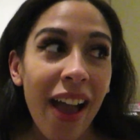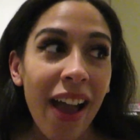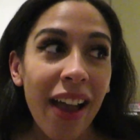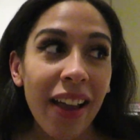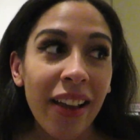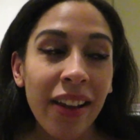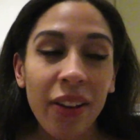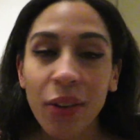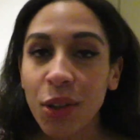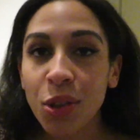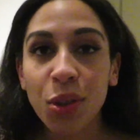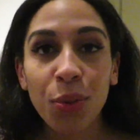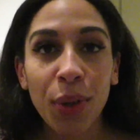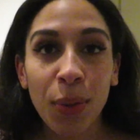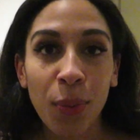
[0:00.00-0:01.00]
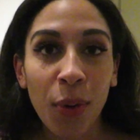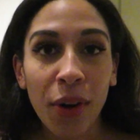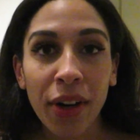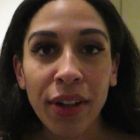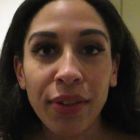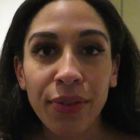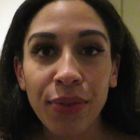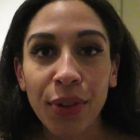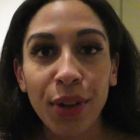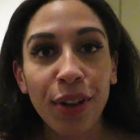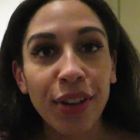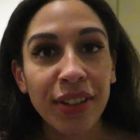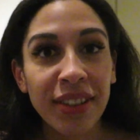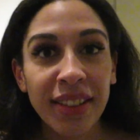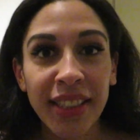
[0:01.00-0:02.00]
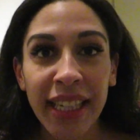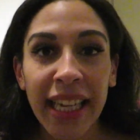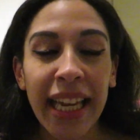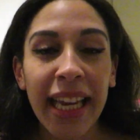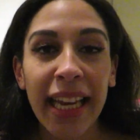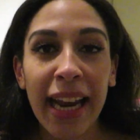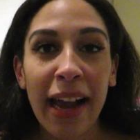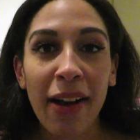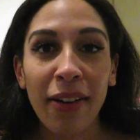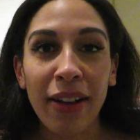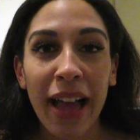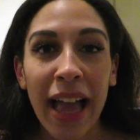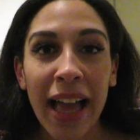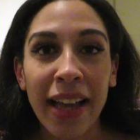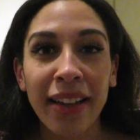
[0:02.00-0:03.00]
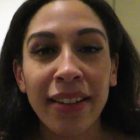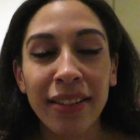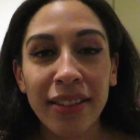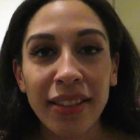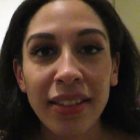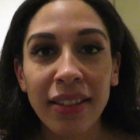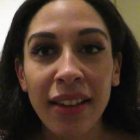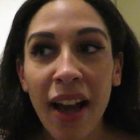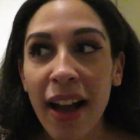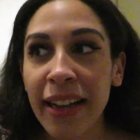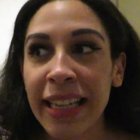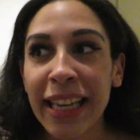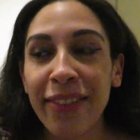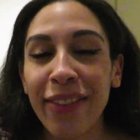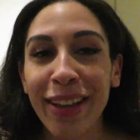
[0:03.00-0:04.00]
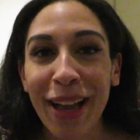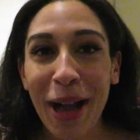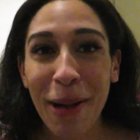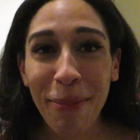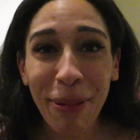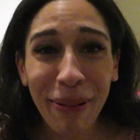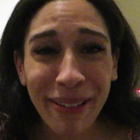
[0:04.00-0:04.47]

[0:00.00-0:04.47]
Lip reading: Here is your reward for sticking it out and not giving up.